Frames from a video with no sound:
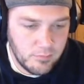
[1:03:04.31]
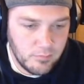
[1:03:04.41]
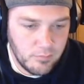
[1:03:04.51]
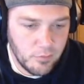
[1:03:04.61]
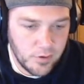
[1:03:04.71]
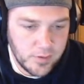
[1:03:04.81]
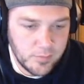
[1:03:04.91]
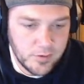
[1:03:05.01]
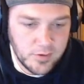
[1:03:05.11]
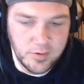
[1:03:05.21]

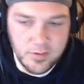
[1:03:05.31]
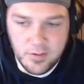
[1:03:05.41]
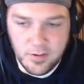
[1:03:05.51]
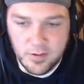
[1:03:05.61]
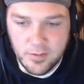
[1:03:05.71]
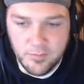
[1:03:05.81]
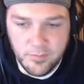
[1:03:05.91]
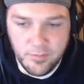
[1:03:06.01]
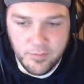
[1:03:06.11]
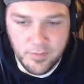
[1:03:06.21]
Redemption.
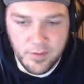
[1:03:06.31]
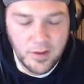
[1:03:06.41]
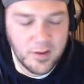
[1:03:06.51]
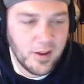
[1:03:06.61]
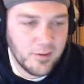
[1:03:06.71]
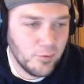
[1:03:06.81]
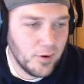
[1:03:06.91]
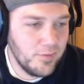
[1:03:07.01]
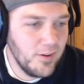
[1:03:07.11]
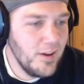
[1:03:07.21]
Gosh,
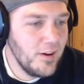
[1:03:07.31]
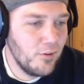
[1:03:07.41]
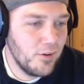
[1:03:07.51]
what if they